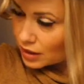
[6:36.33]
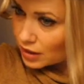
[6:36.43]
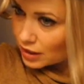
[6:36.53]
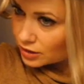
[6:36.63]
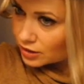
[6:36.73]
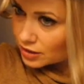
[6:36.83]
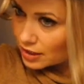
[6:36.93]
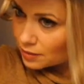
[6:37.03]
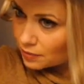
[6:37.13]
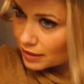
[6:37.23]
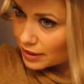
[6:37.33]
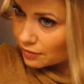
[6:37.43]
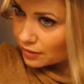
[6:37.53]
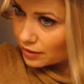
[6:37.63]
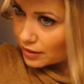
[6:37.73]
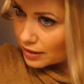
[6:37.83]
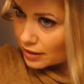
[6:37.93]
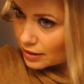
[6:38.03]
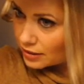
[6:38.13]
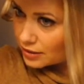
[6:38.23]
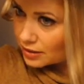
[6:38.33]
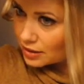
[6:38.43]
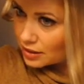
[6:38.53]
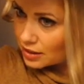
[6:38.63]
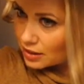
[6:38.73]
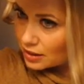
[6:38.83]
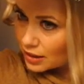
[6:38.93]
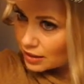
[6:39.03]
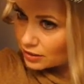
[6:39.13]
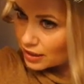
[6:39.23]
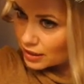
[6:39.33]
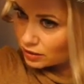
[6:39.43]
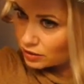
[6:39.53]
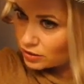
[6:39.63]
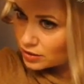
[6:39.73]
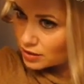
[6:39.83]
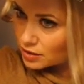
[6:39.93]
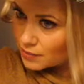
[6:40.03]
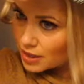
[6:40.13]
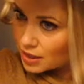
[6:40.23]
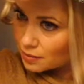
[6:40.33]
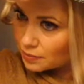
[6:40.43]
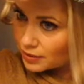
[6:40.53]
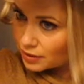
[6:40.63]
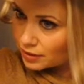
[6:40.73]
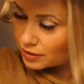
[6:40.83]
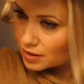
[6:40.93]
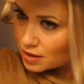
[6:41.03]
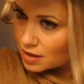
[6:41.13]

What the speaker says: Again, I just kind of play with the ends. I just kind of loosen them up and,